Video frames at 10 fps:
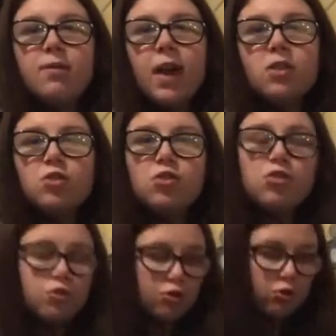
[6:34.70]
vest
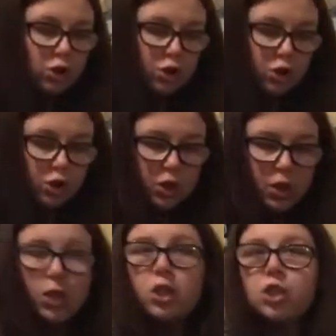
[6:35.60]
drawer.
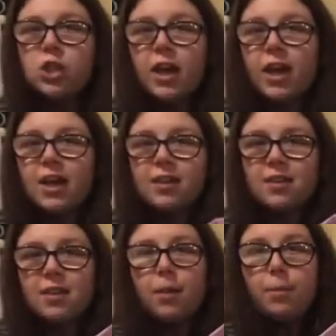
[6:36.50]
She has a